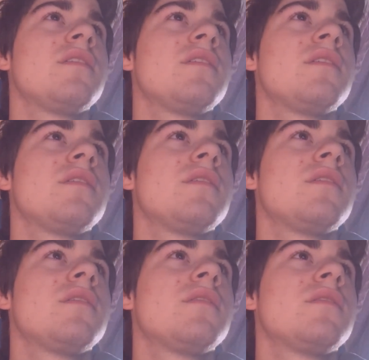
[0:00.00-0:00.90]

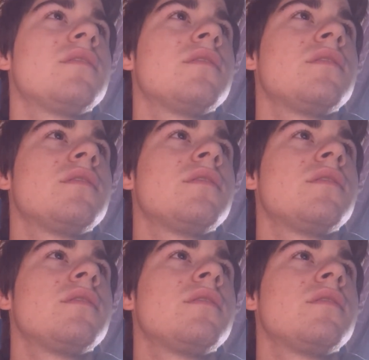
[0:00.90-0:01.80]

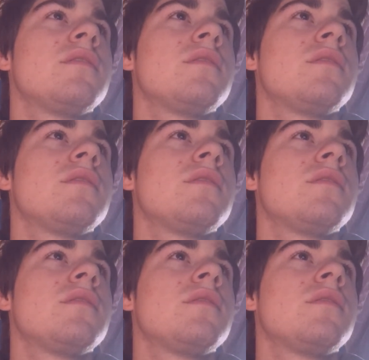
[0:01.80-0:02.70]

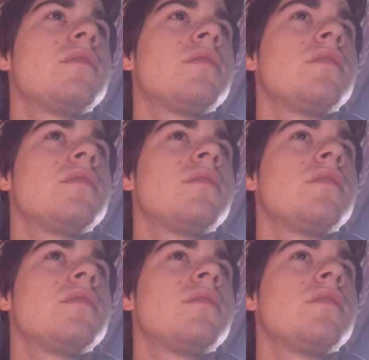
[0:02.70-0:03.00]
Nothing is said.